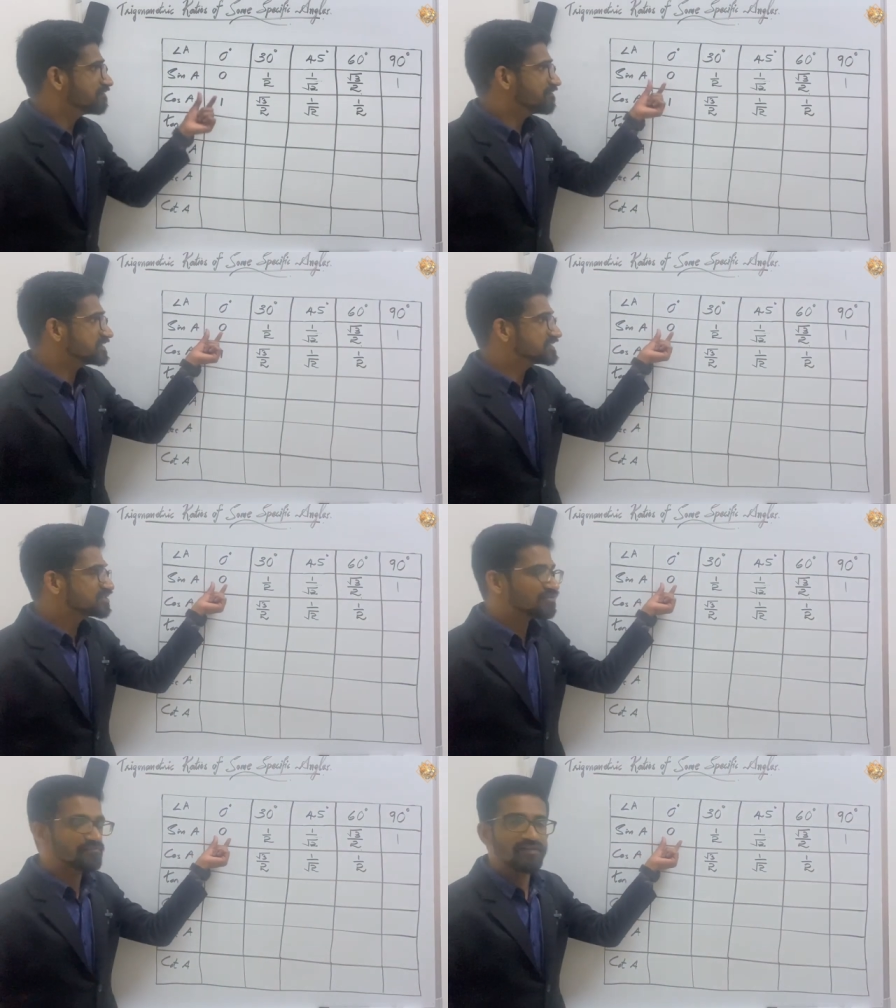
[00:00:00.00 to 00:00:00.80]

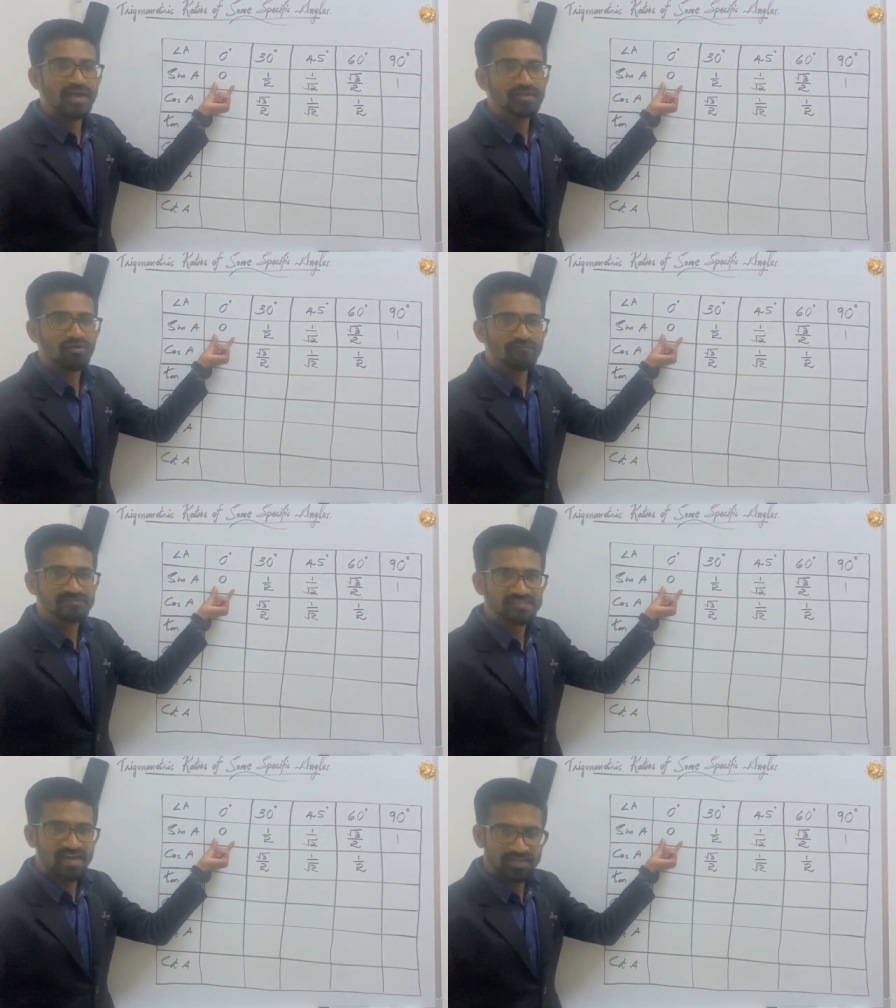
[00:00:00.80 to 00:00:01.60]
First value
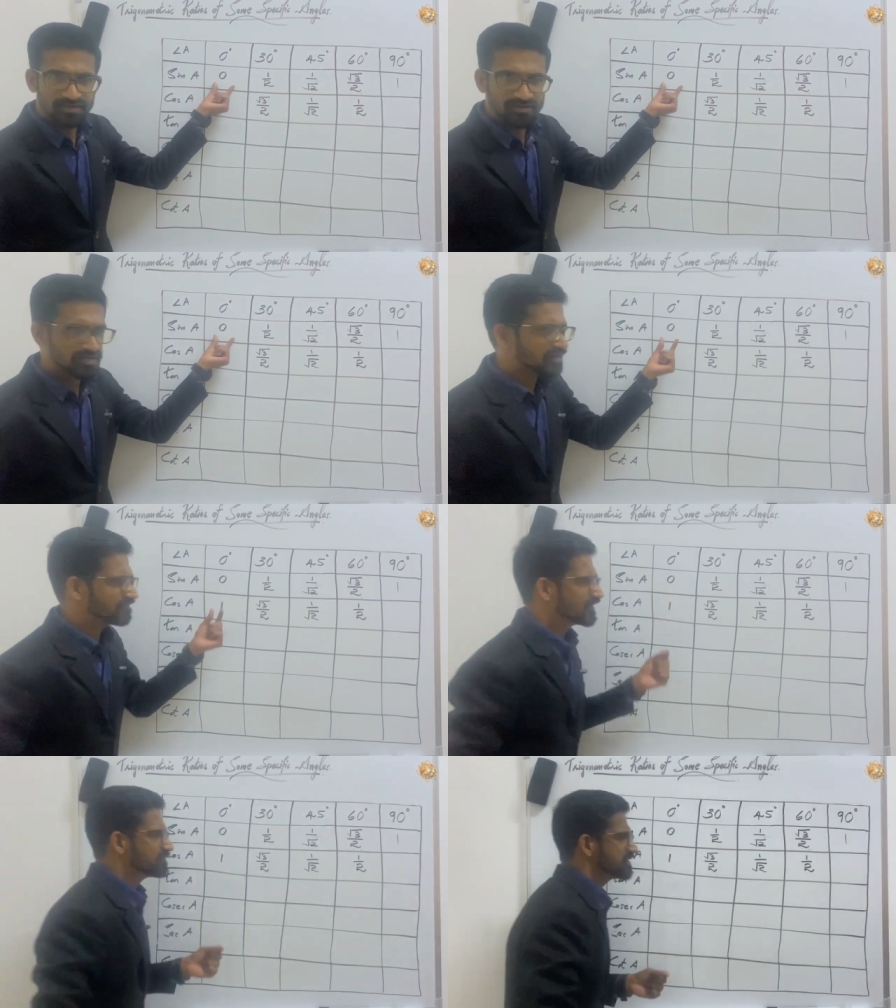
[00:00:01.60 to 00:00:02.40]
of sine
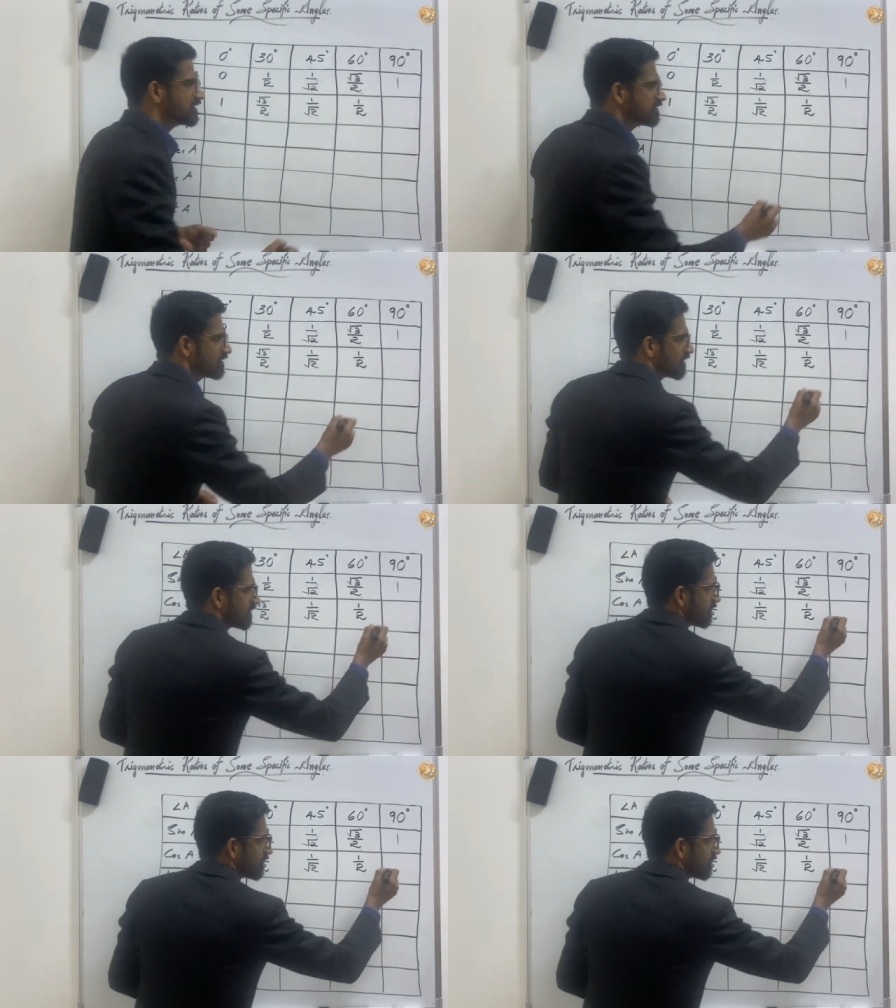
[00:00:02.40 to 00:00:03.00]
will be the